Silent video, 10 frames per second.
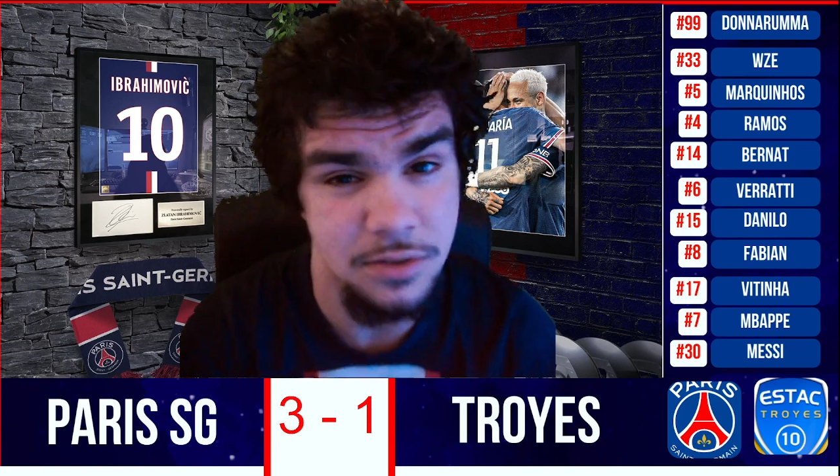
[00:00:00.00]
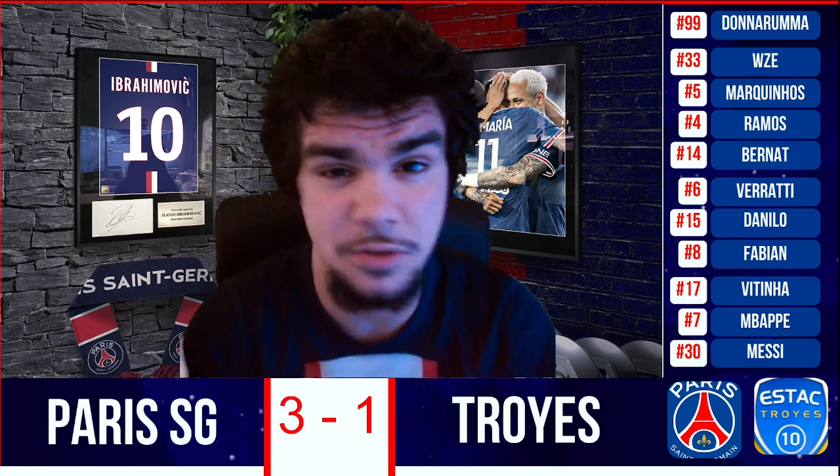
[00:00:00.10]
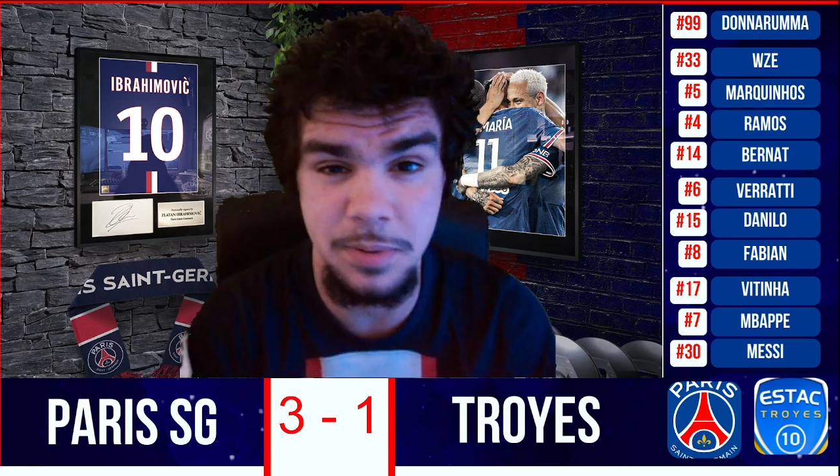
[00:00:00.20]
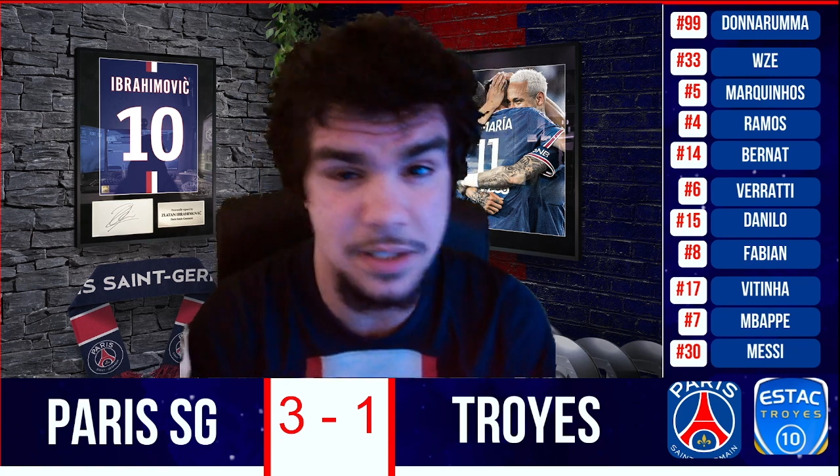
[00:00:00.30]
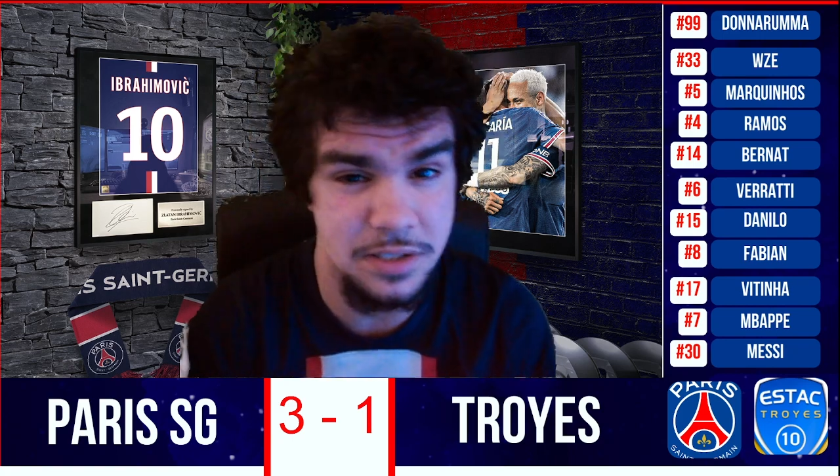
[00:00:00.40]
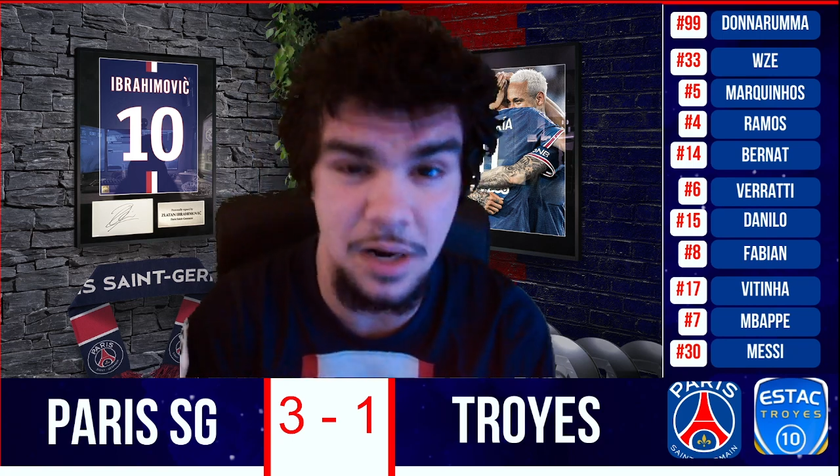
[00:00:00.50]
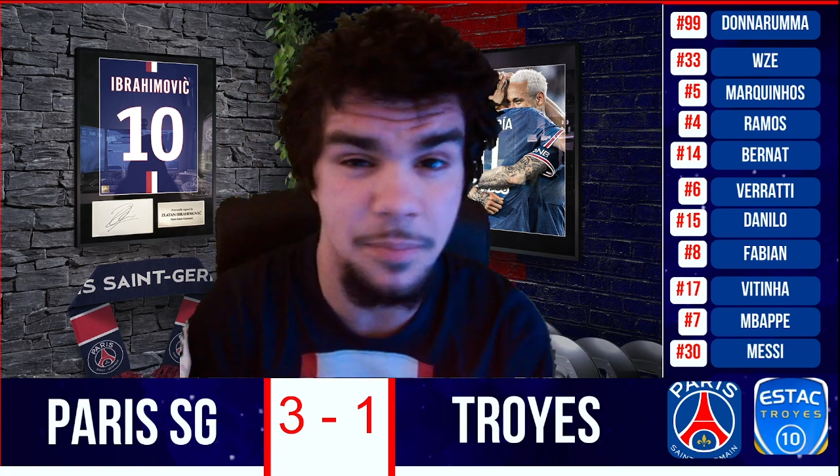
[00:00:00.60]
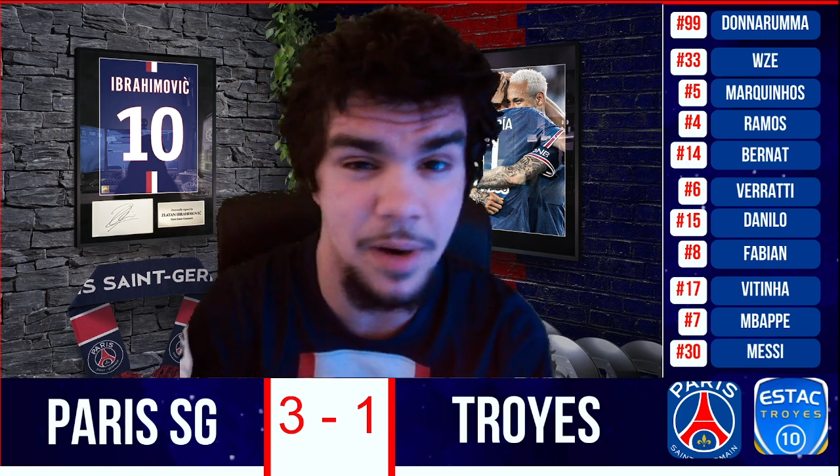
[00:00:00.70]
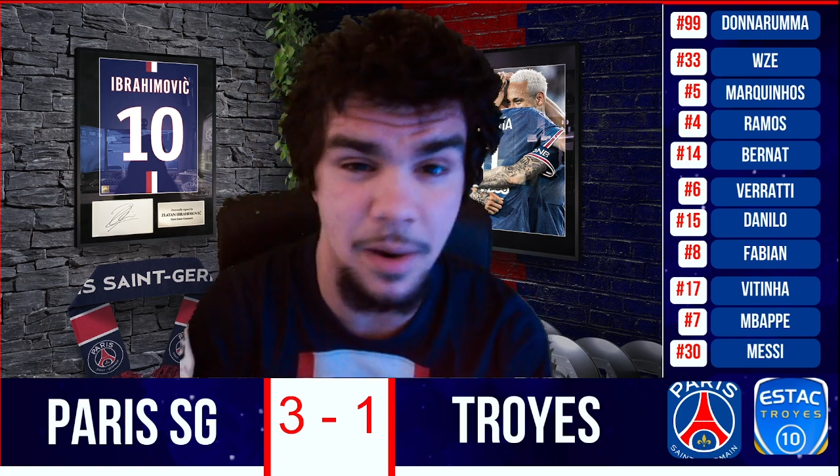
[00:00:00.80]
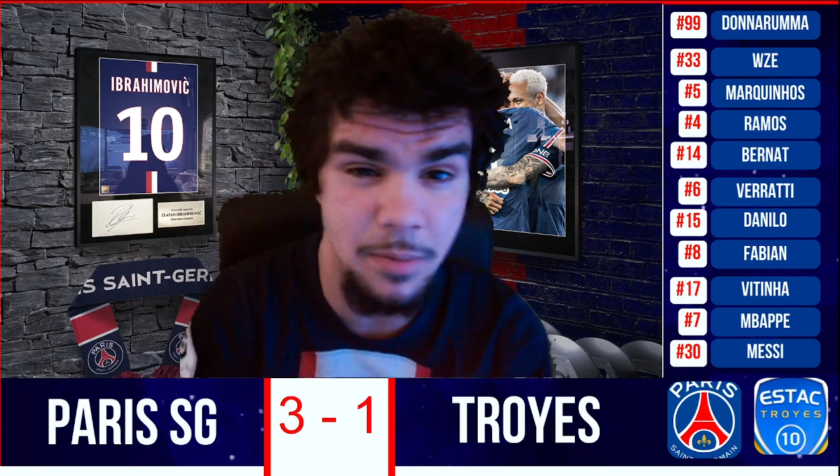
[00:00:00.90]
two players that are
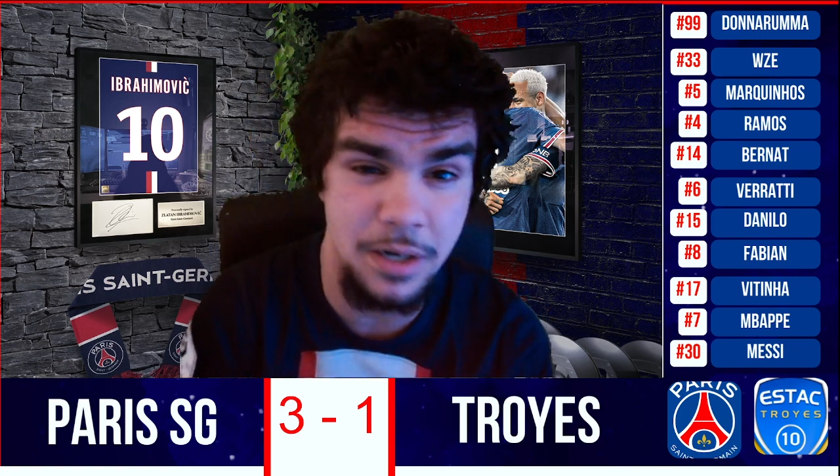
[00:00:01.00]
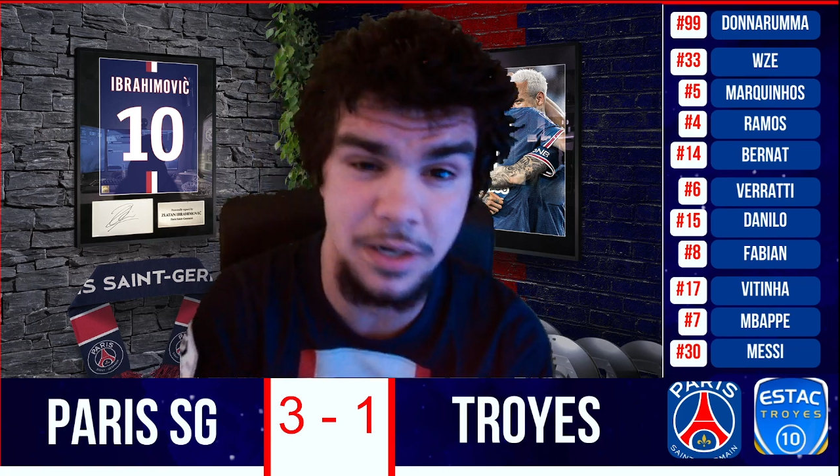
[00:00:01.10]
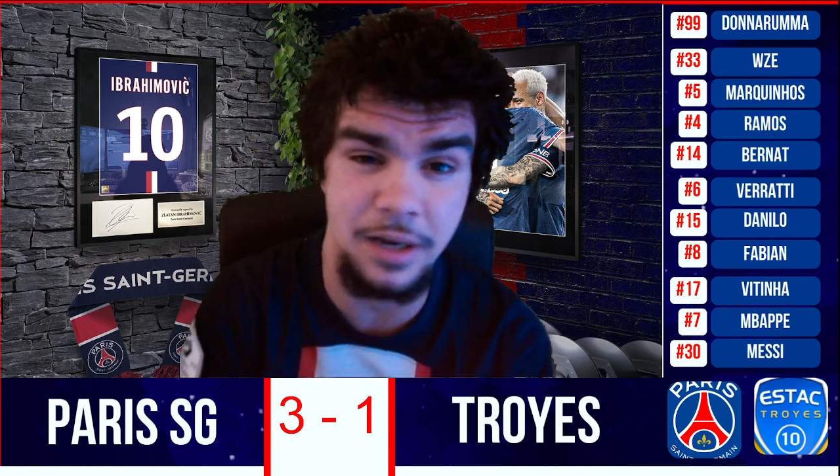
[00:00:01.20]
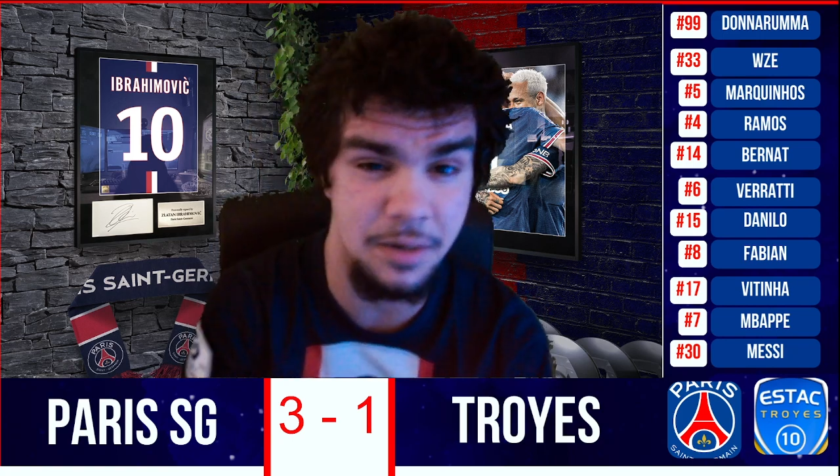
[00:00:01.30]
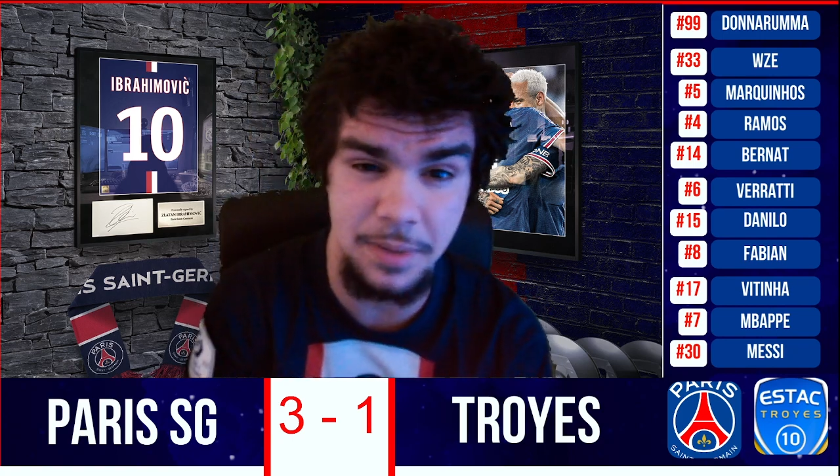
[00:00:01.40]
probably not going to